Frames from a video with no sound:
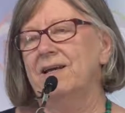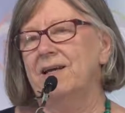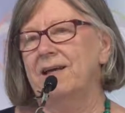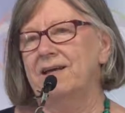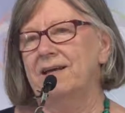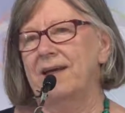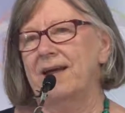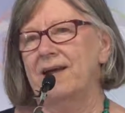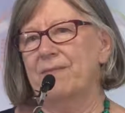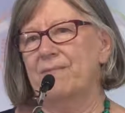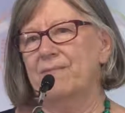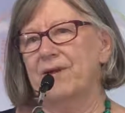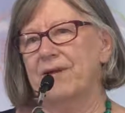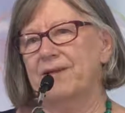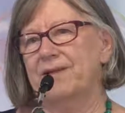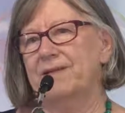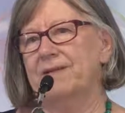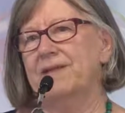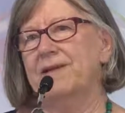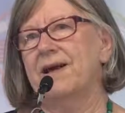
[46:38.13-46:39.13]
and came
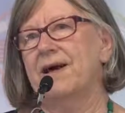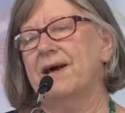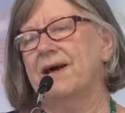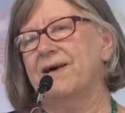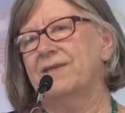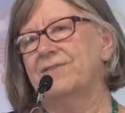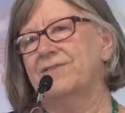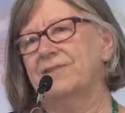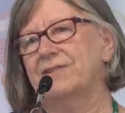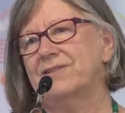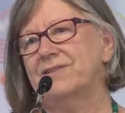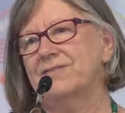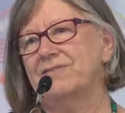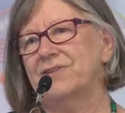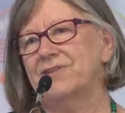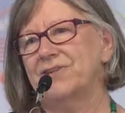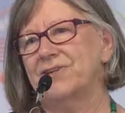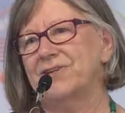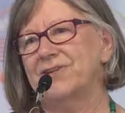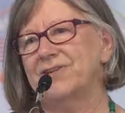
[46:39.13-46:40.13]
running after to
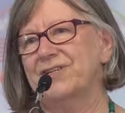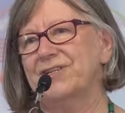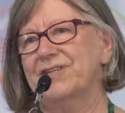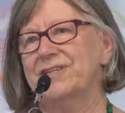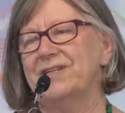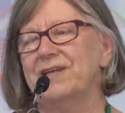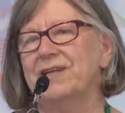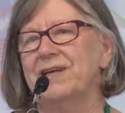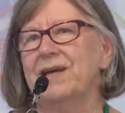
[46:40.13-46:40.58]
return it.